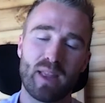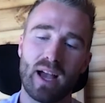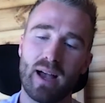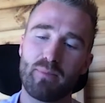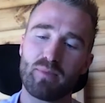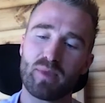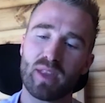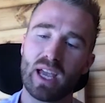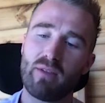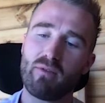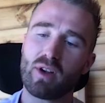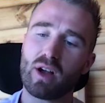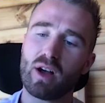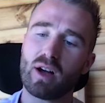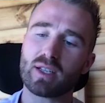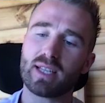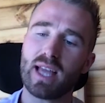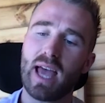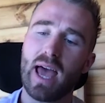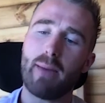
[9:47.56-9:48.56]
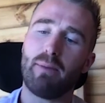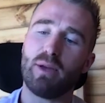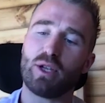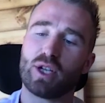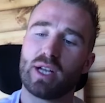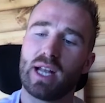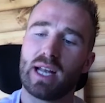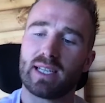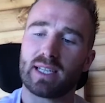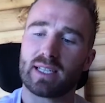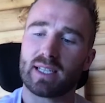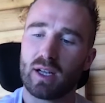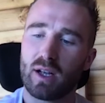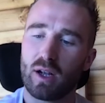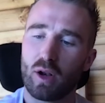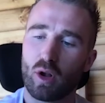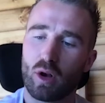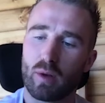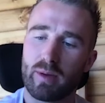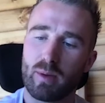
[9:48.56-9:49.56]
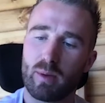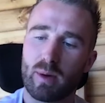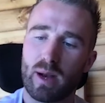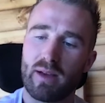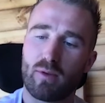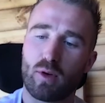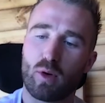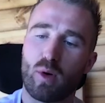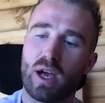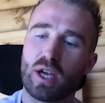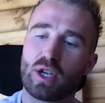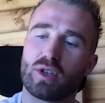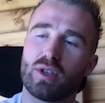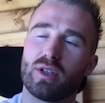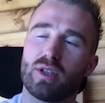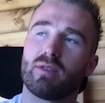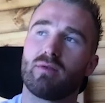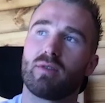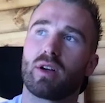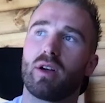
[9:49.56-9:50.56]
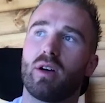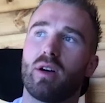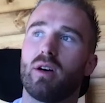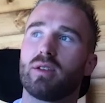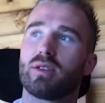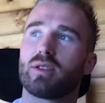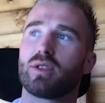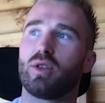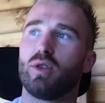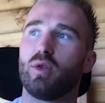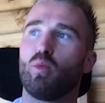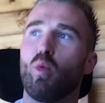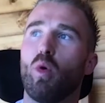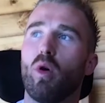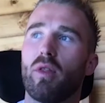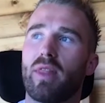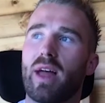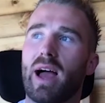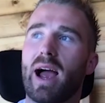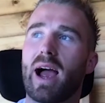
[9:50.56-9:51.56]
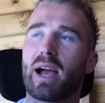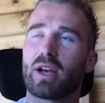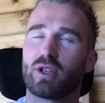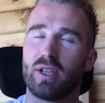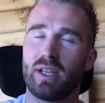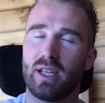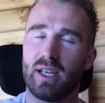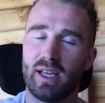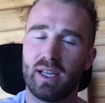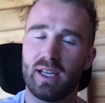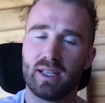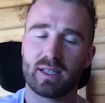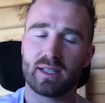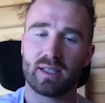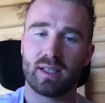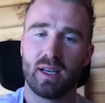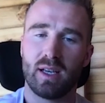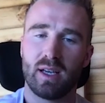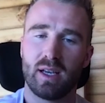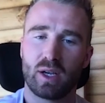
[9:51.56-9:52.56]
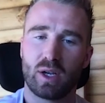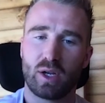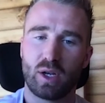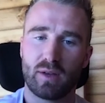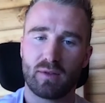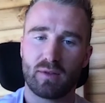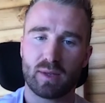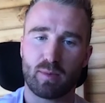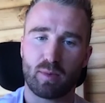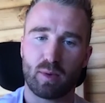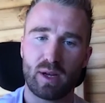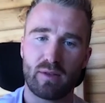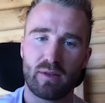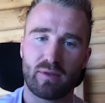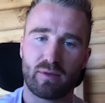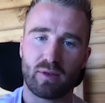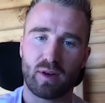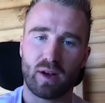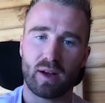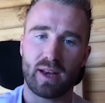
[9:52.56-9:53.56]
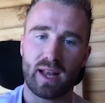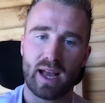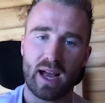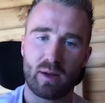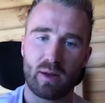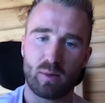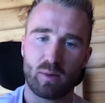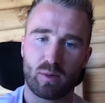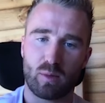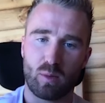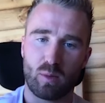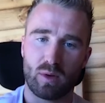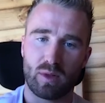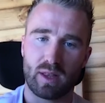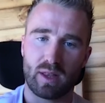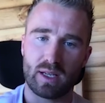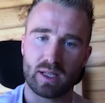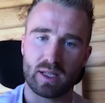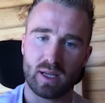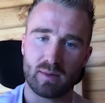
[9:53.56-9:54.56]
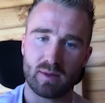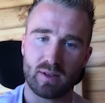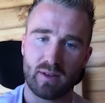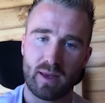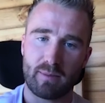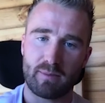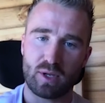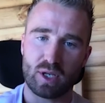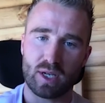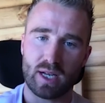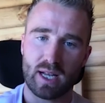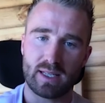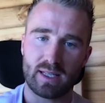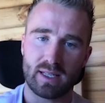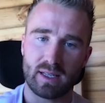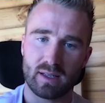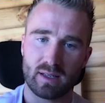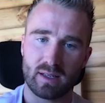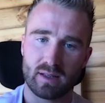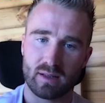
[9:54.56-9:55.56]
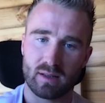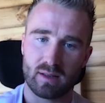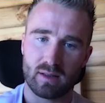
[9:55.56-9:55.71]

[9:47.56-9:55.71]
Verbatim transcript: um, in regards to epigenetics, I know a lot of people have questions in regards to what that actually is. Could you give us a brief rundown with, with in terms of epigenetics?